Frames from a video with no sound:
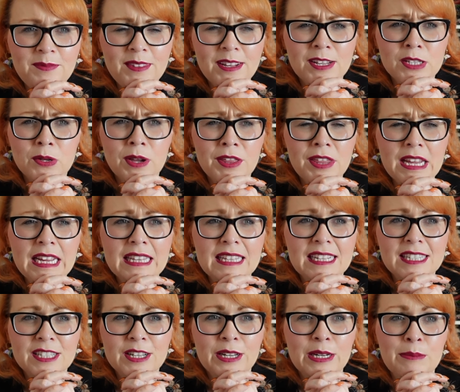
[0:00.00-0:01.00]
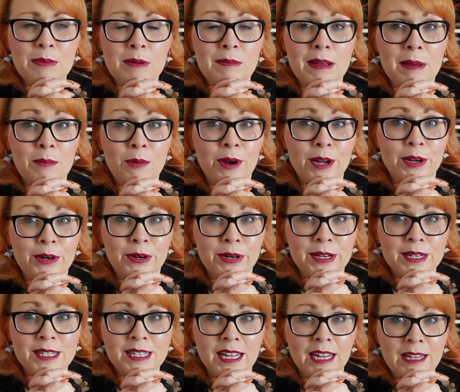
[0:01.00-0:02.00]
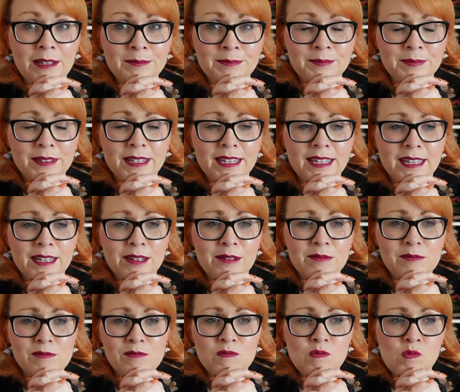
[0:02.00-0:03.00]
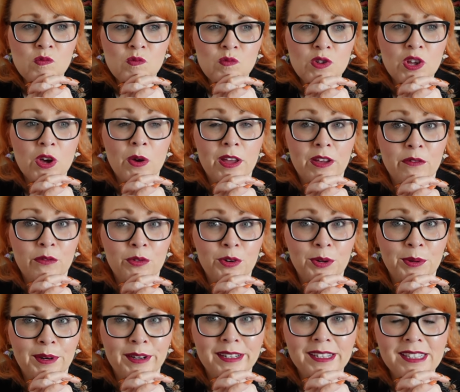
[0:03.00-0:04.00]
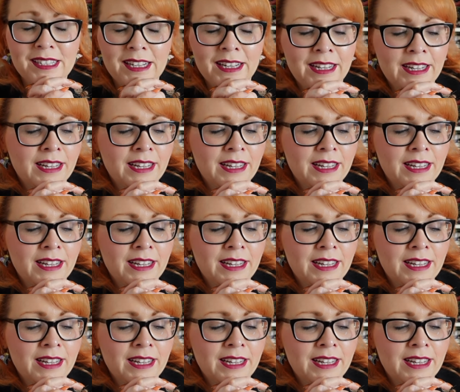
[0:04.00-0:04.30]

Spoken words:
So I think that's going to be my priority going forward.